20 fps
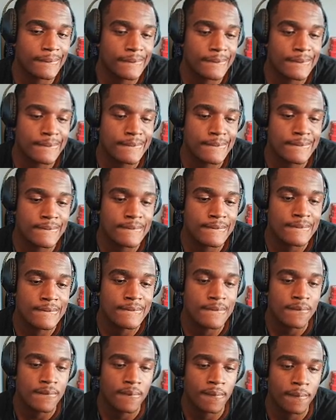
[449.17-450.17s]

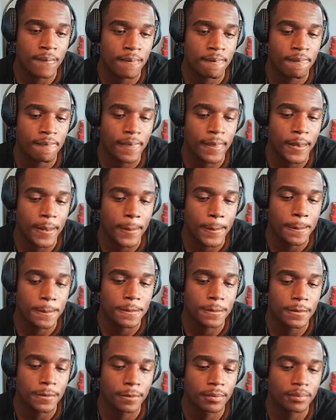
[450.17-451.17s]

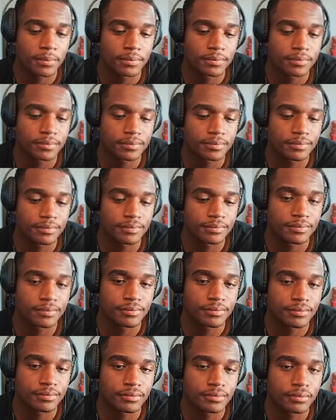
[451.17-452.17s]

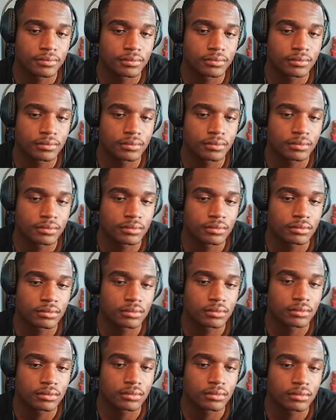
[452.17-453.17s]

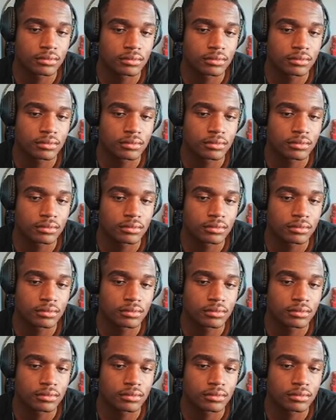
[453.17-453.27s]
(not speaking)